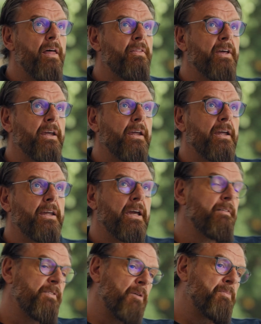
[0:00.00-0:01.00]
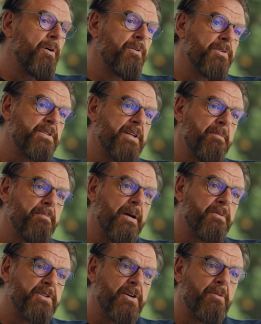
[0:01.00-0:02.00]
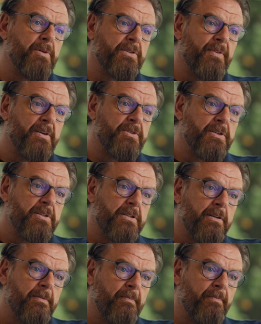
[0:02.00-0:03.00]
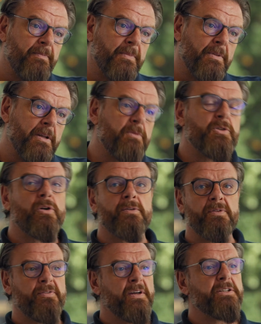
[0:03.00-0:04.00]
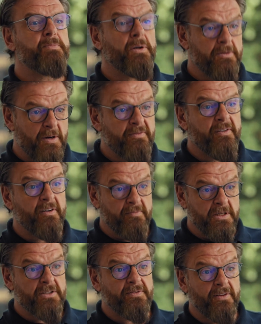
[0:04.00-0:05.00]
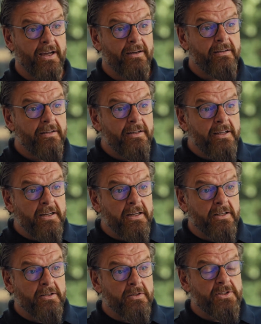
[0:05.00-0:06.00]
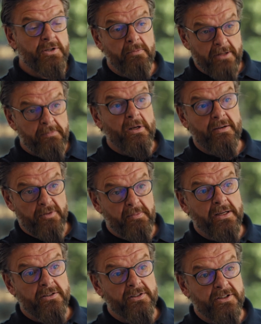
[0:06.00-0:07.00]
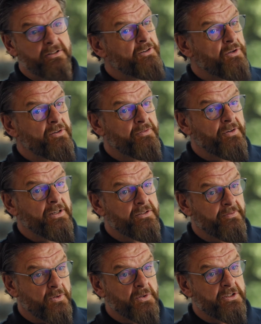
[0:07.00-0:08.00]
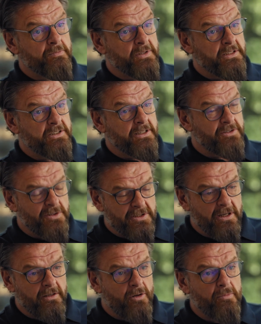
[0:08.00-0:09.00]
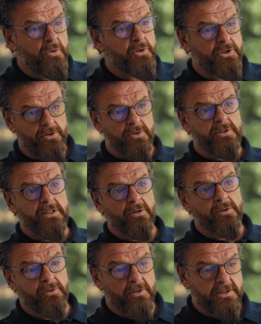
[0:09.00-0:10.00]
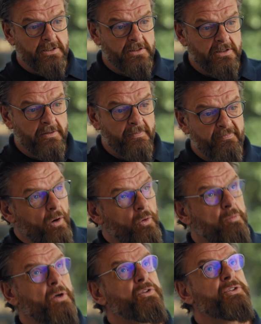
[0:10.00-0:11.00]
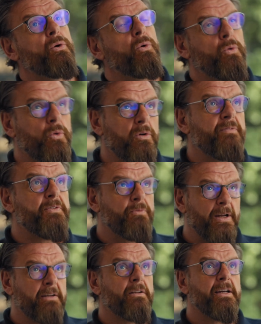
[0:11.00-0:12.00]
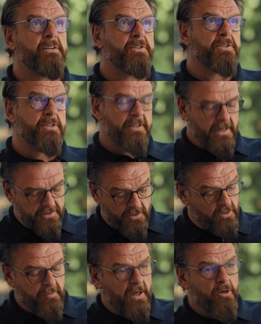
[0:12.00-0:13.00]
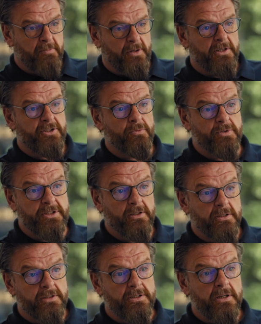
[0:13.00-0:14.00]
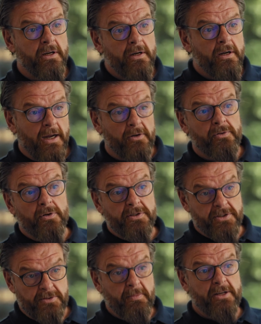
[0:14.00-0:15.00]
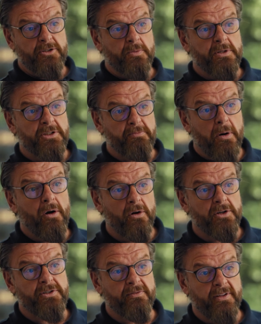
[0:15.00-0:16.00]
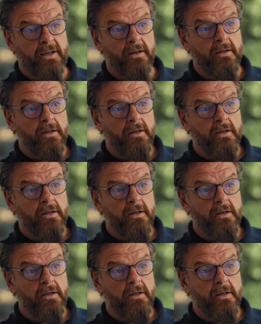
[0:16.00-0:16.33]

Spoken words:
They gave their partners £10 Starbucks vouchers. That was all over Facebook in about 5 minutes flat. So people have opinions and they're not afraid to voice them these days. So there's a lot more scrutiny on crises. Almost all of the regulators today talk about operational resilience, and crisis management is part of that.